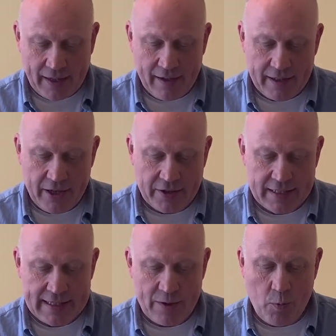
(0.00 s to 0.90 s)
you can
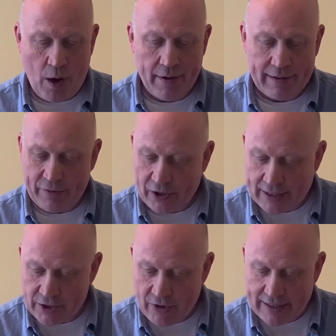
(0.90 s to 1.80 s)
see one, if you're looking
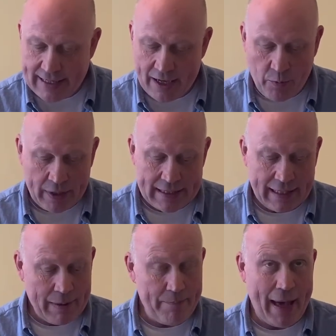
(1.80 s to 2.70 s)
straight down, one is a little
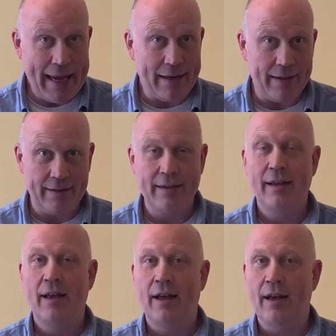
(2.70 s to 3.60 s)
bit paler,
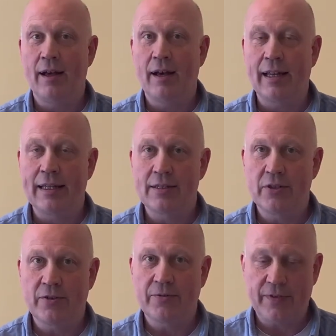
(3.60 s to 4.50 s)
a little sort
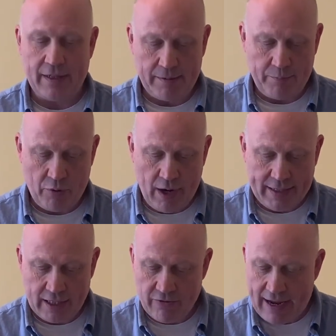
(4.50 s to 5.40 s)
of
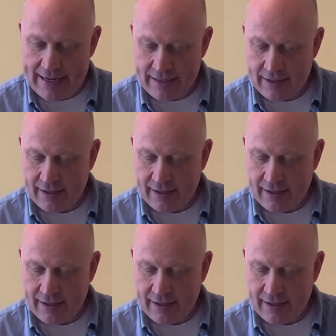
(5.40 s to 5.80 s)
brighter red.